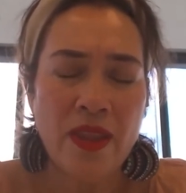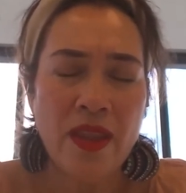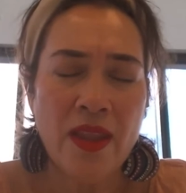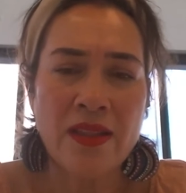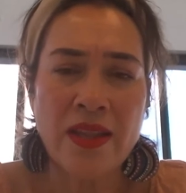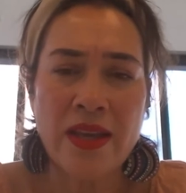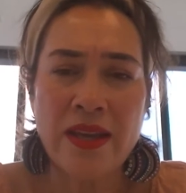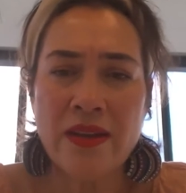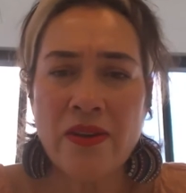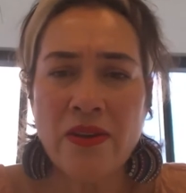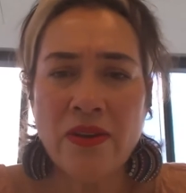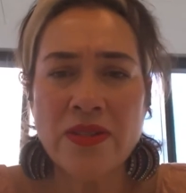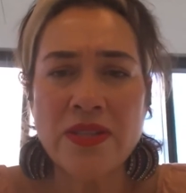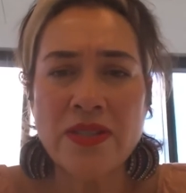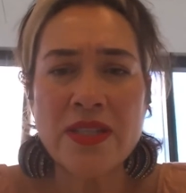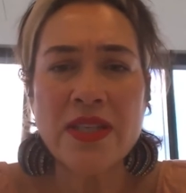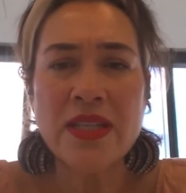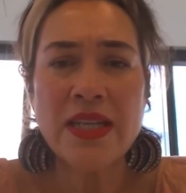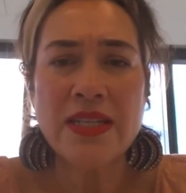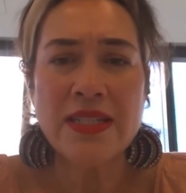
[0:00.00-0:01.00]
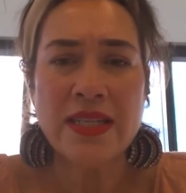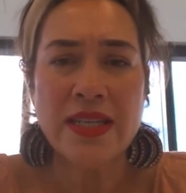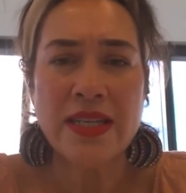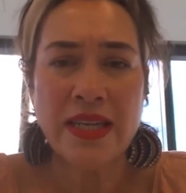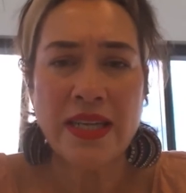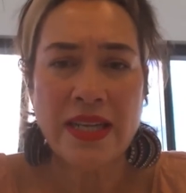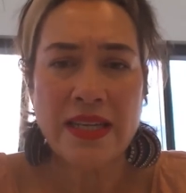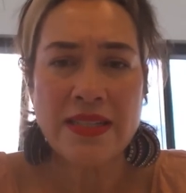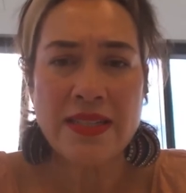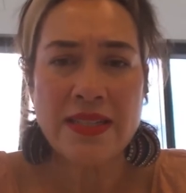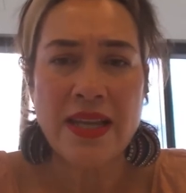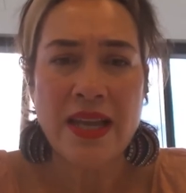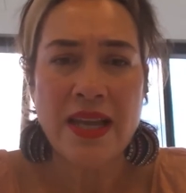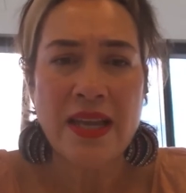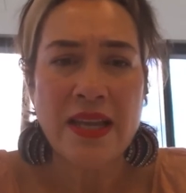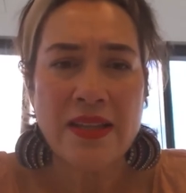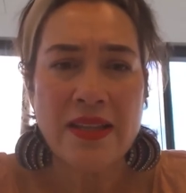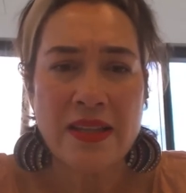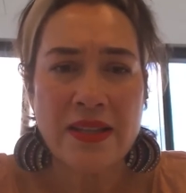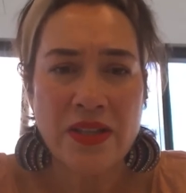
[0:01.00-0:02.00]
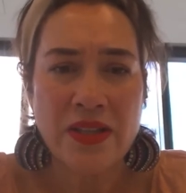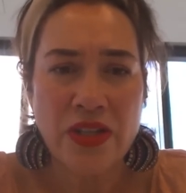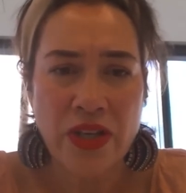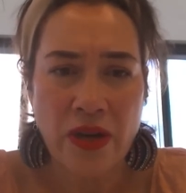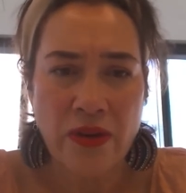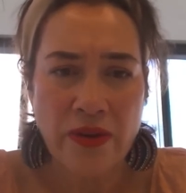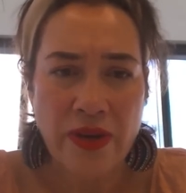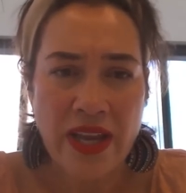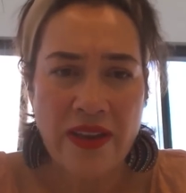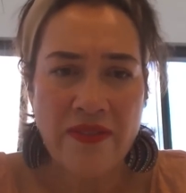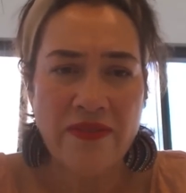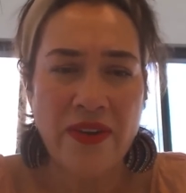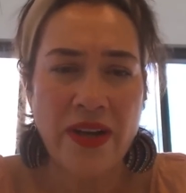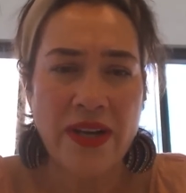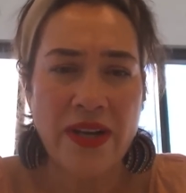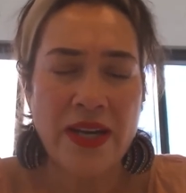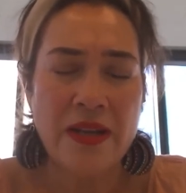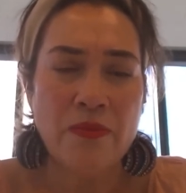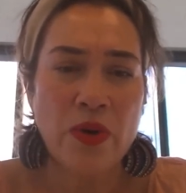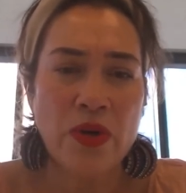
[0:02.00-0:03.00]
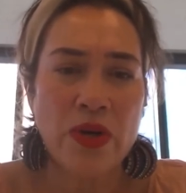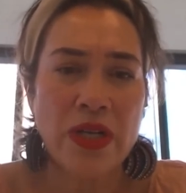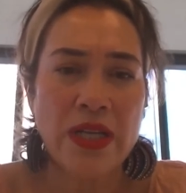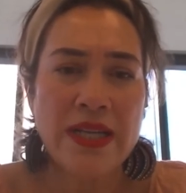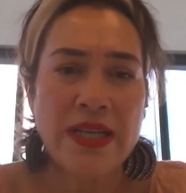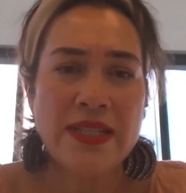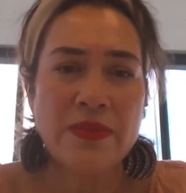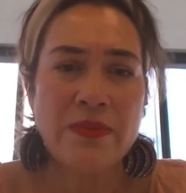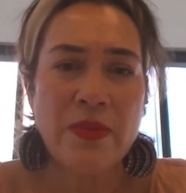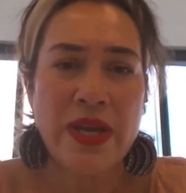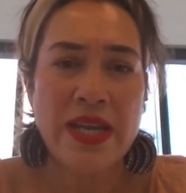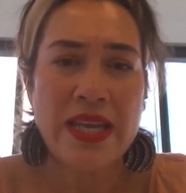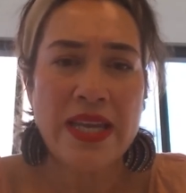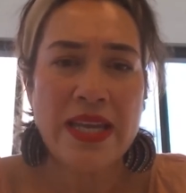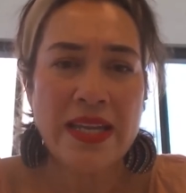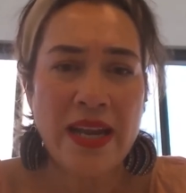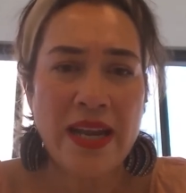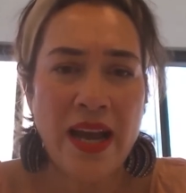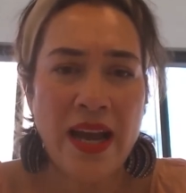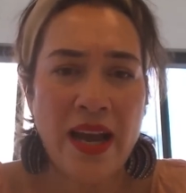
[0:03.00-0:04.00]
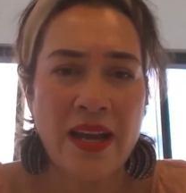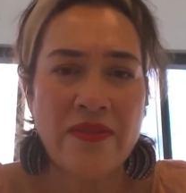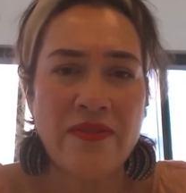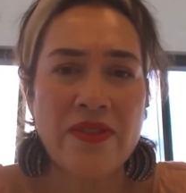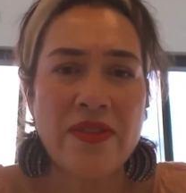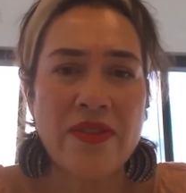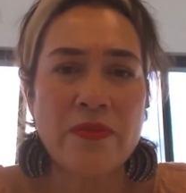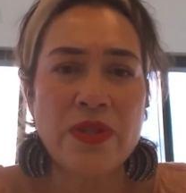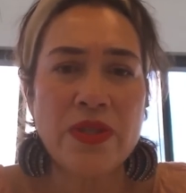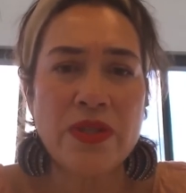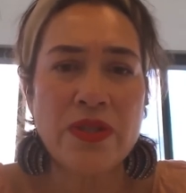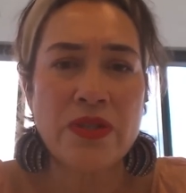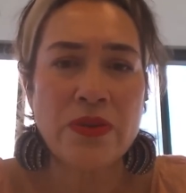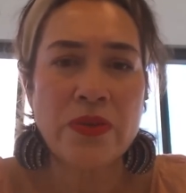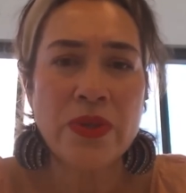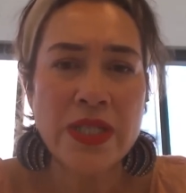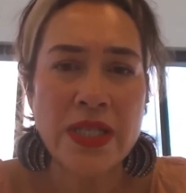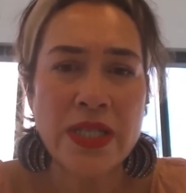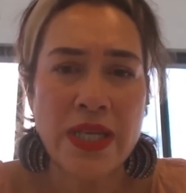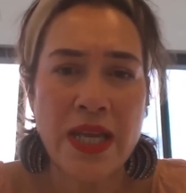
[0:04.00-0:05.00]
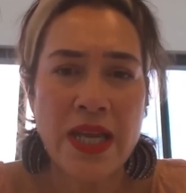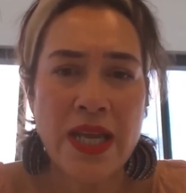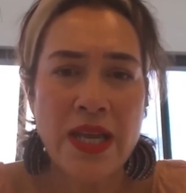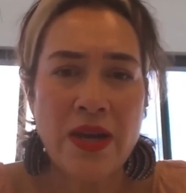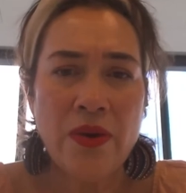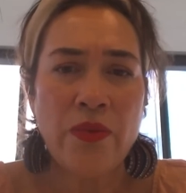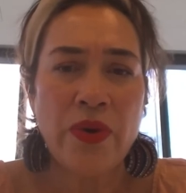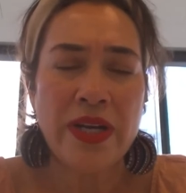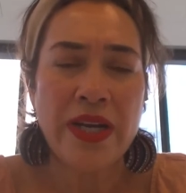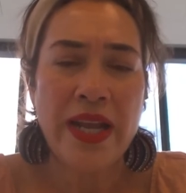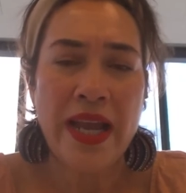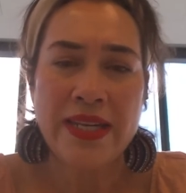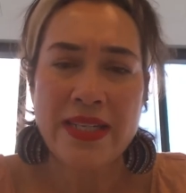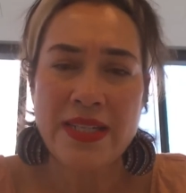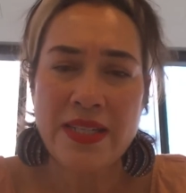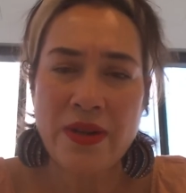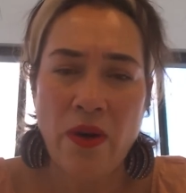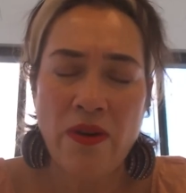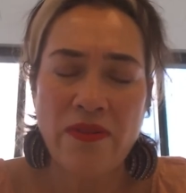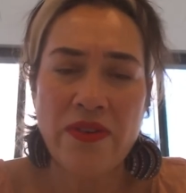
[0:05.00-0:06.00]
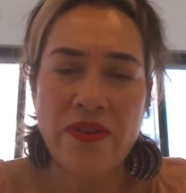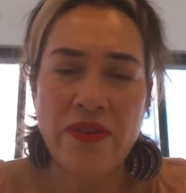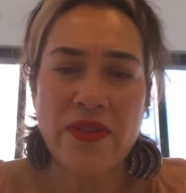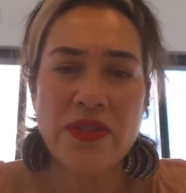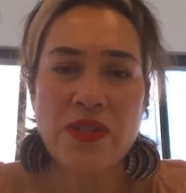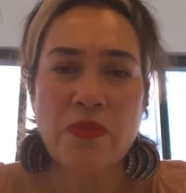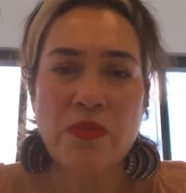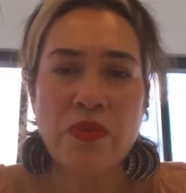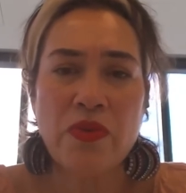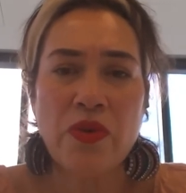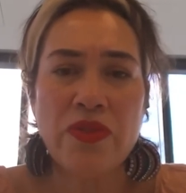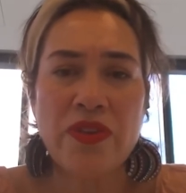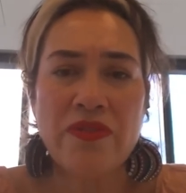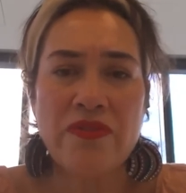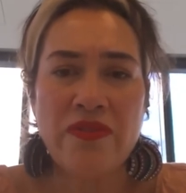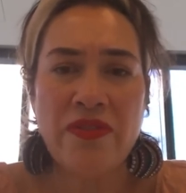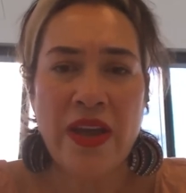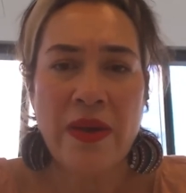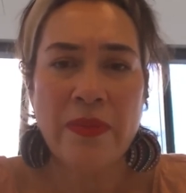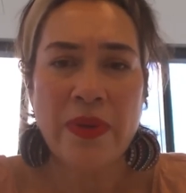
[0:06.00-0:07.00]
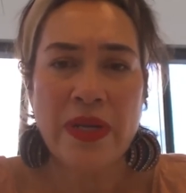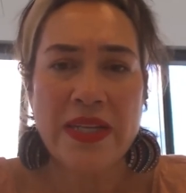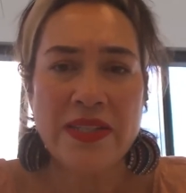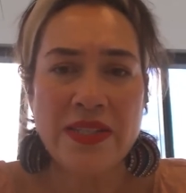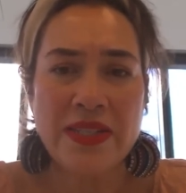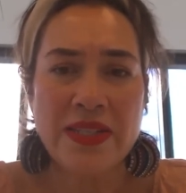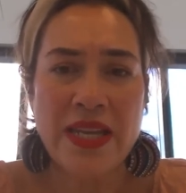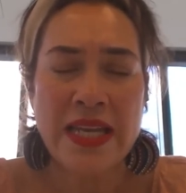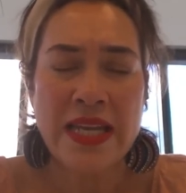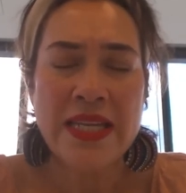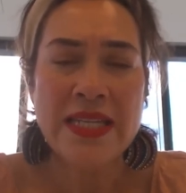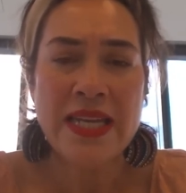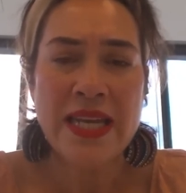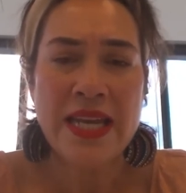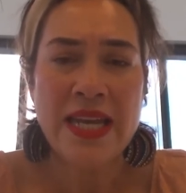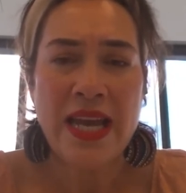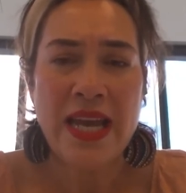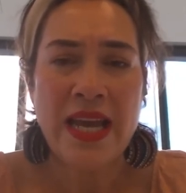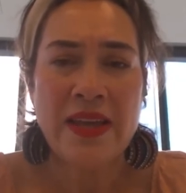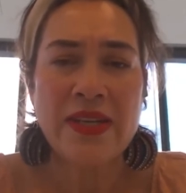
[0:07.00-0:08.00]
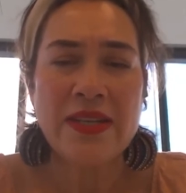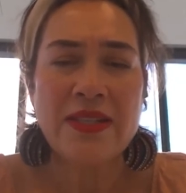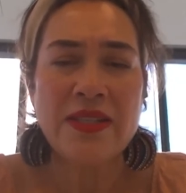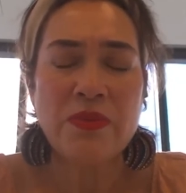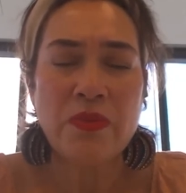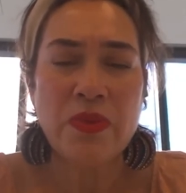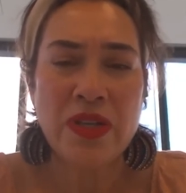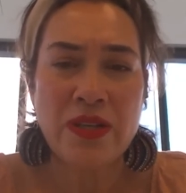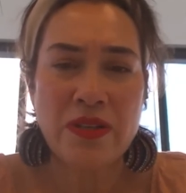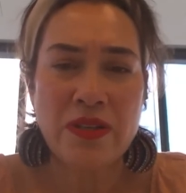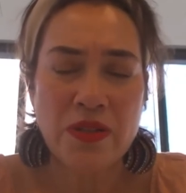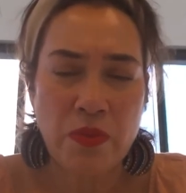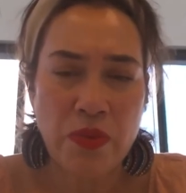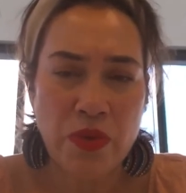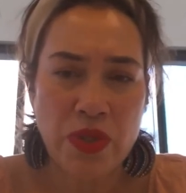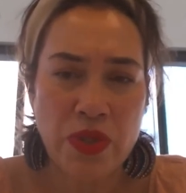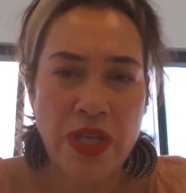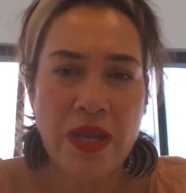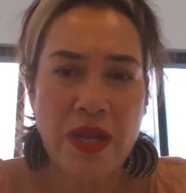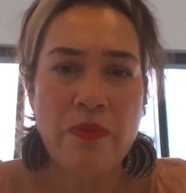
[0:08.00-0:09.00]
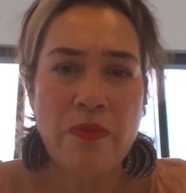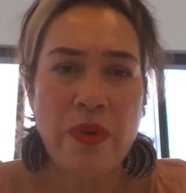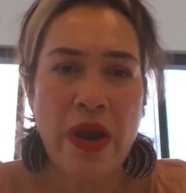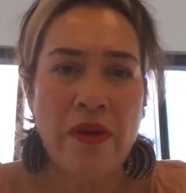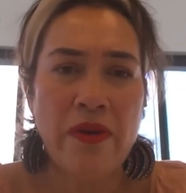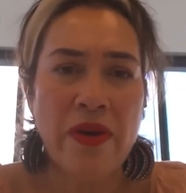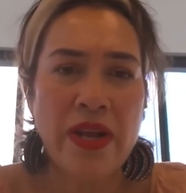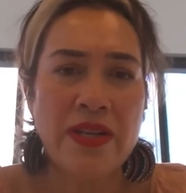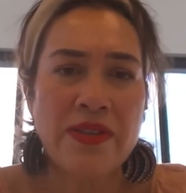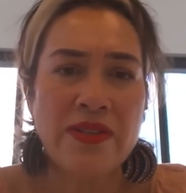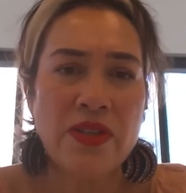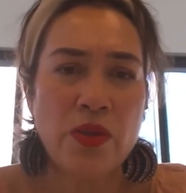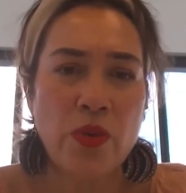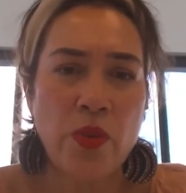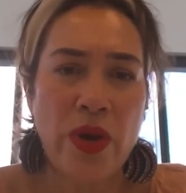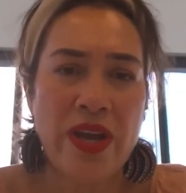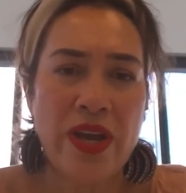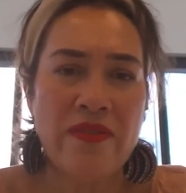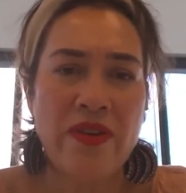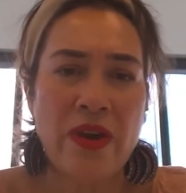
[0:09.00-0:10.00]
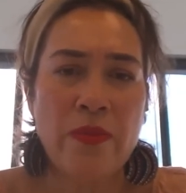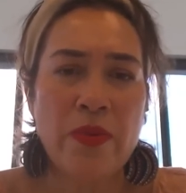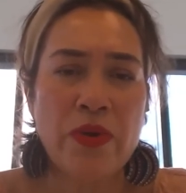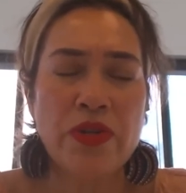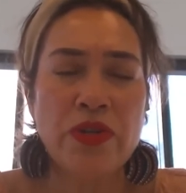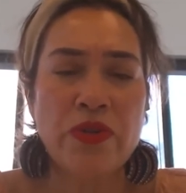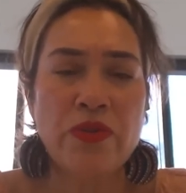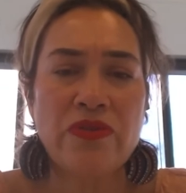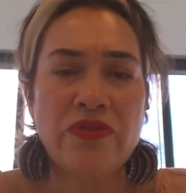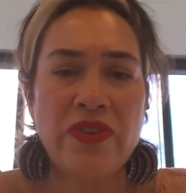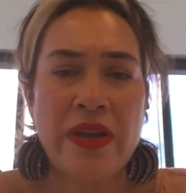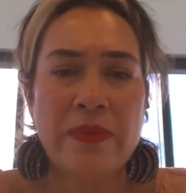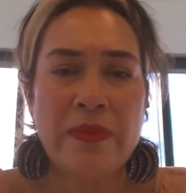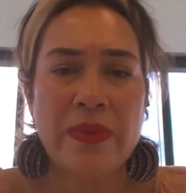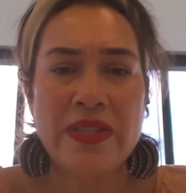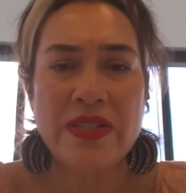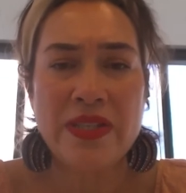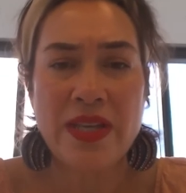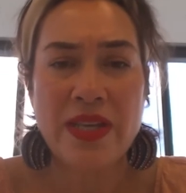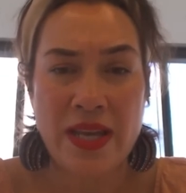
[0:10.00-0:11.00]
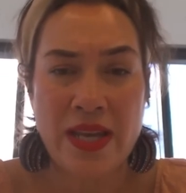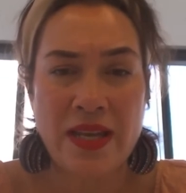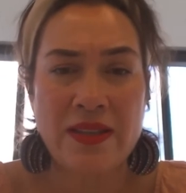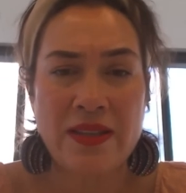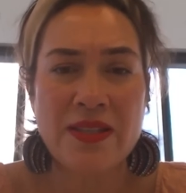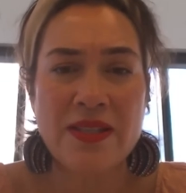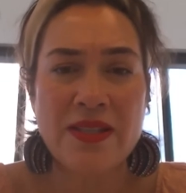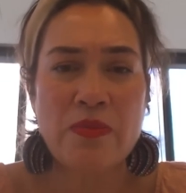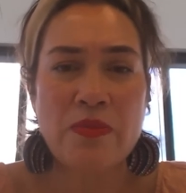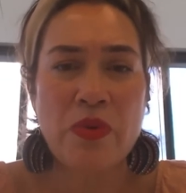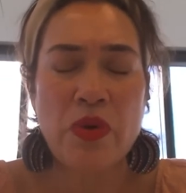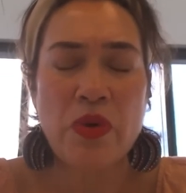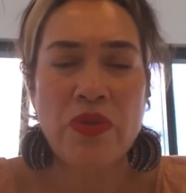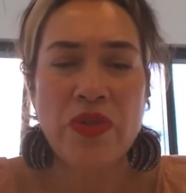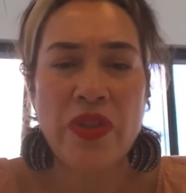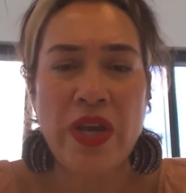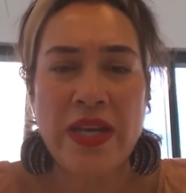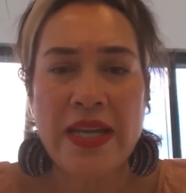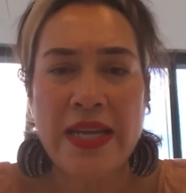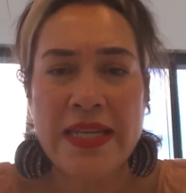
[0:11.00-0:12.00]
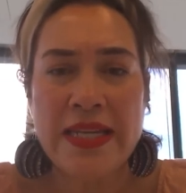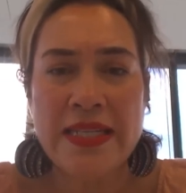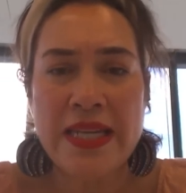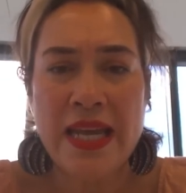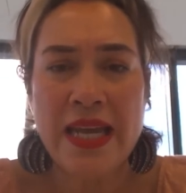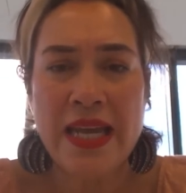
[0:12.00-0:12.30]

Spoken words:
They are constantly telling us that the childcare funding model is making it hard for them to do it when and to offer the support that families need, and that it is putting barriers in the way of Aboriginal families getting the support they need.